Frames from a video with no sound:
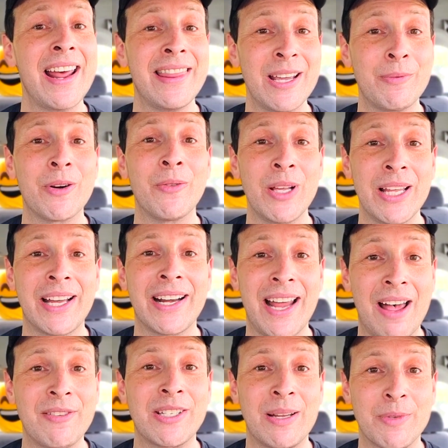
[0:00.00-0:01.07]
I think we're really going to
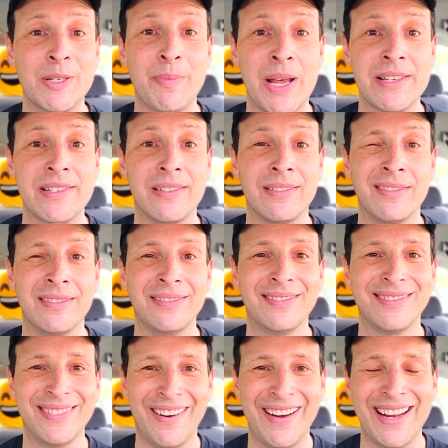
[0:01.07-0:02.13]
have something special.
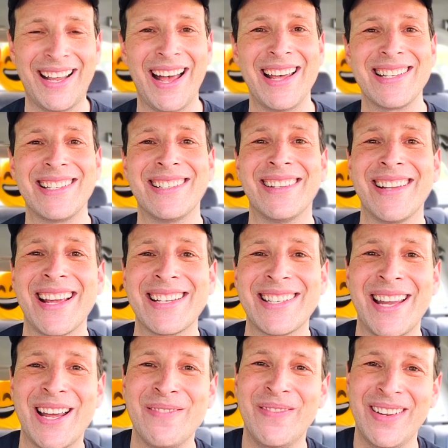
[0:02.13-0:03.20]
All right, guys, until next
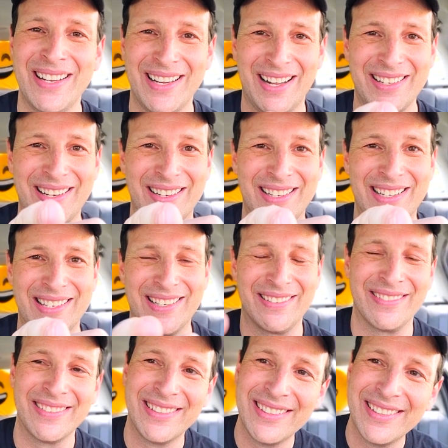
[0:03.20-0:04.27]
time, I'll talk to you soon.